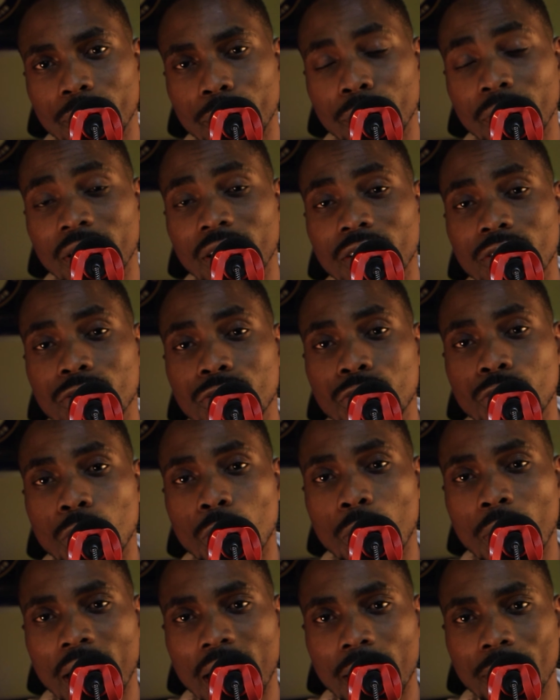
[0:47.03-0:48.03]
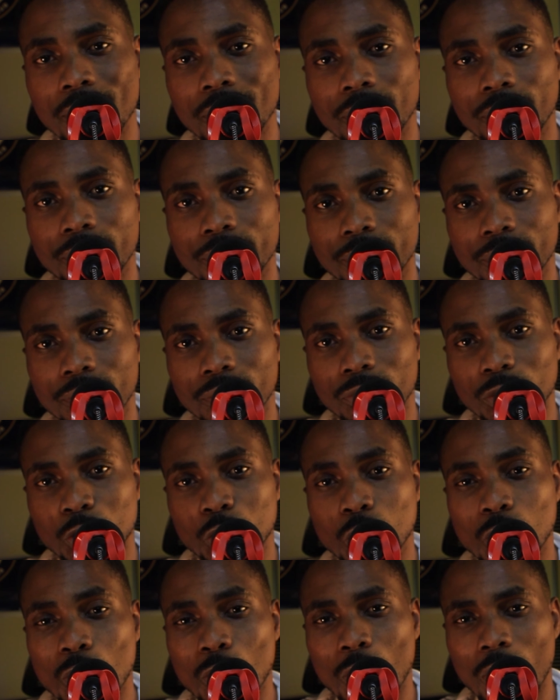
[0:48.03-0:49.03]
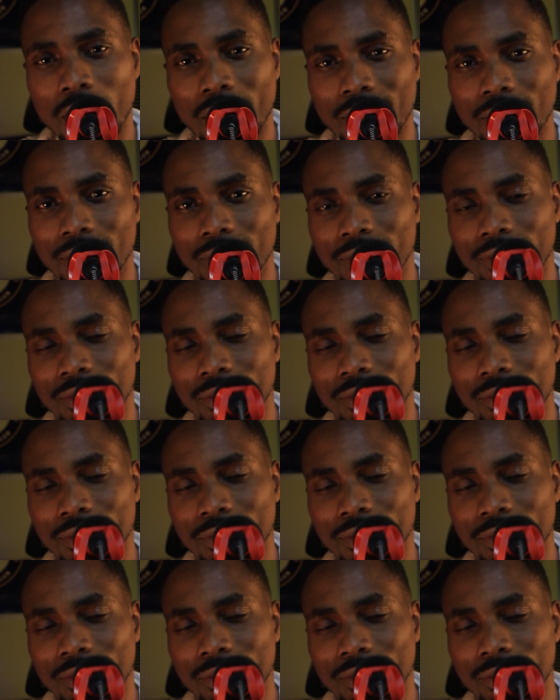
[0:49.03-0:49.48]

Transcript: beating Fulham 2-1.